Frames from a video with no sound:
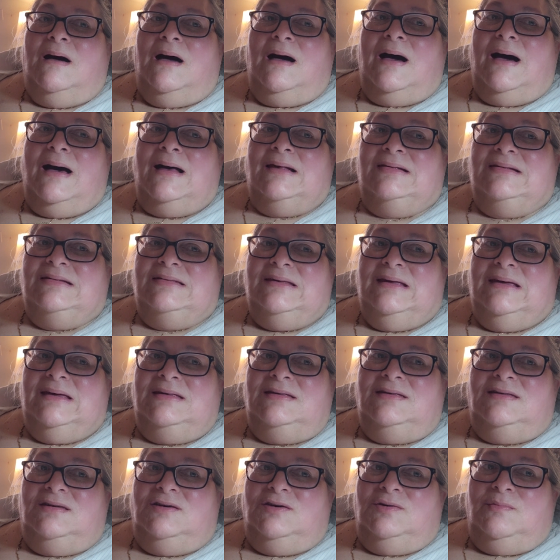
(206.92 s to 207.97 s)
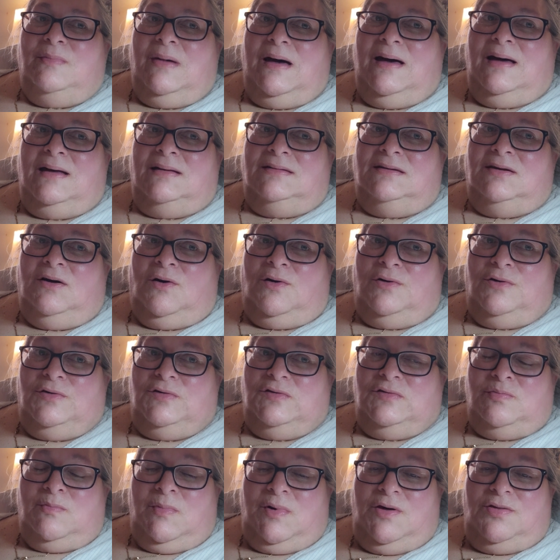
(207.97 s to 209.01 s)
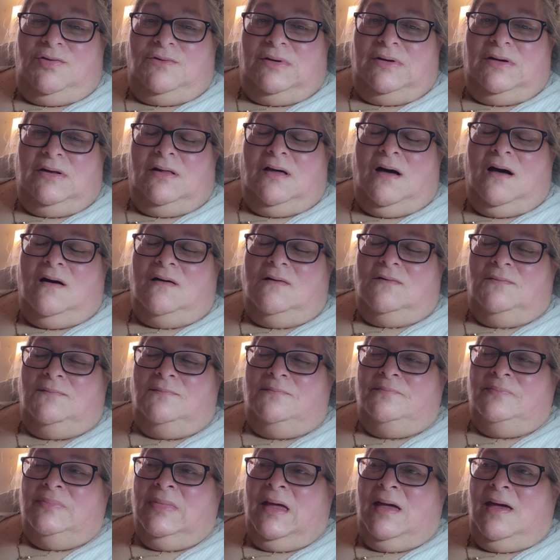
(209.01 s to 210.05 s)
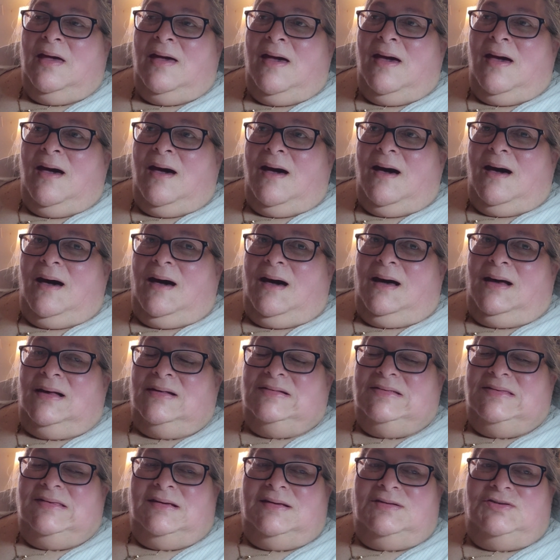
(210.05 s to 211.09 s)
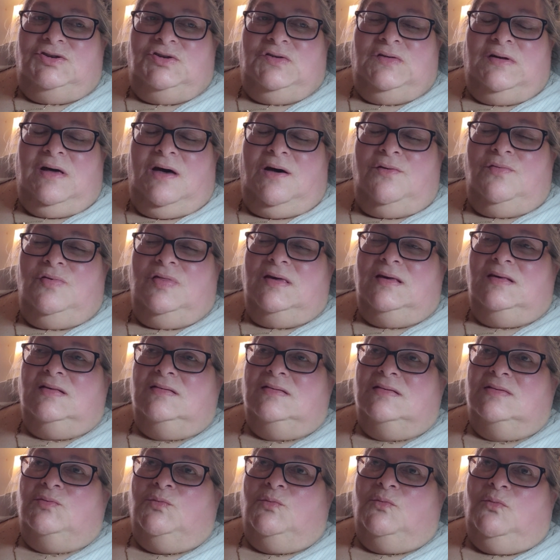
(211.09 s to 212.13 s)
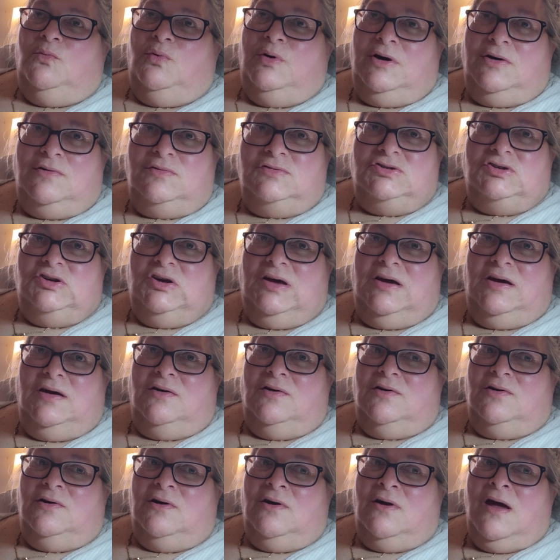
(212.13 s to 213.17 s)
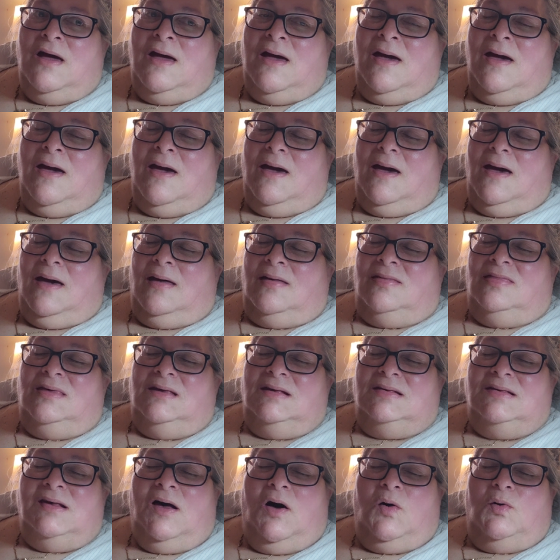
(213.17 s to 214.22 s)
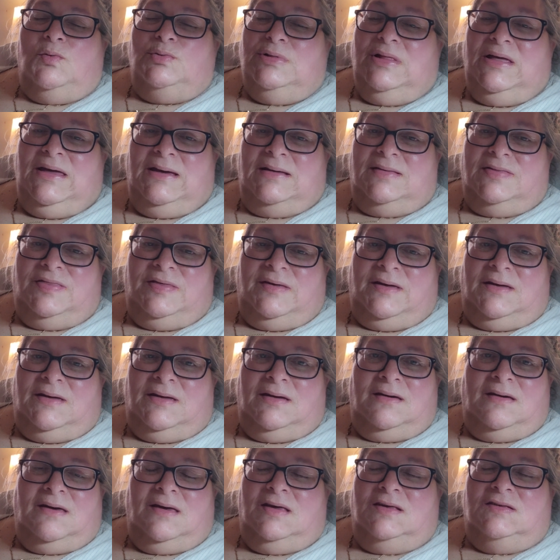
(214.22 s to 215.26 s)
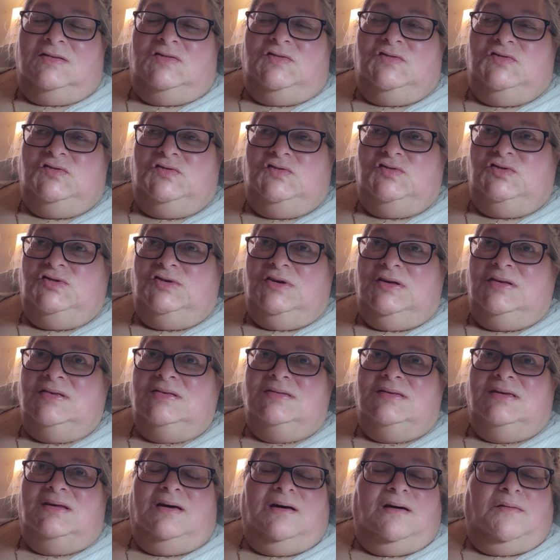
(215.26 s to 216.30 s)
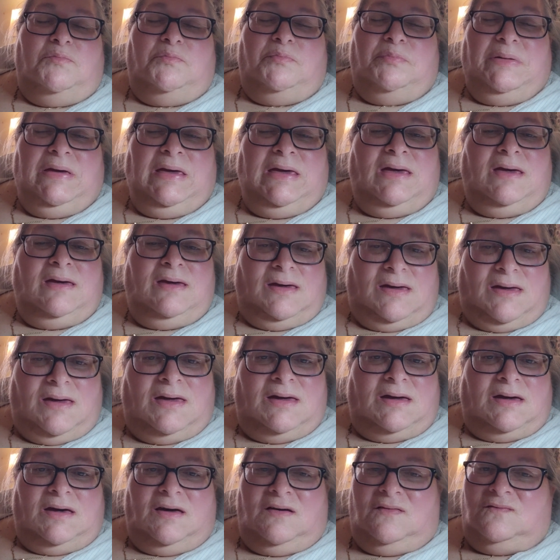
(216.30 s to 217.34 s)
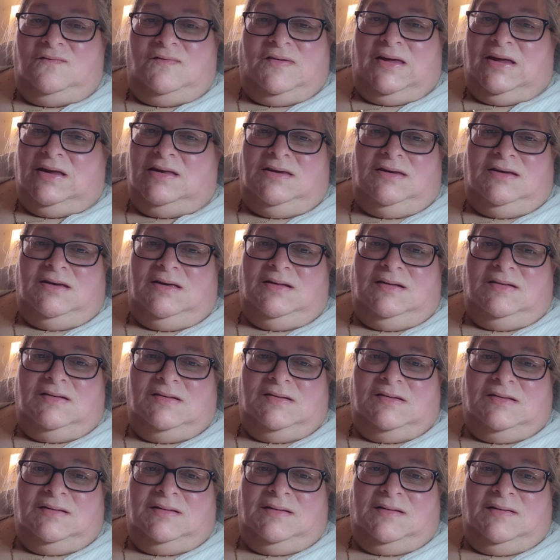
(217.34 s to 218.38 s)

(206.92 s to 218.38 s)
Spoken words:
I said to my daughter's mother-in-law, I said, this wheelchair and this whole leg thing is just a big inconvenience.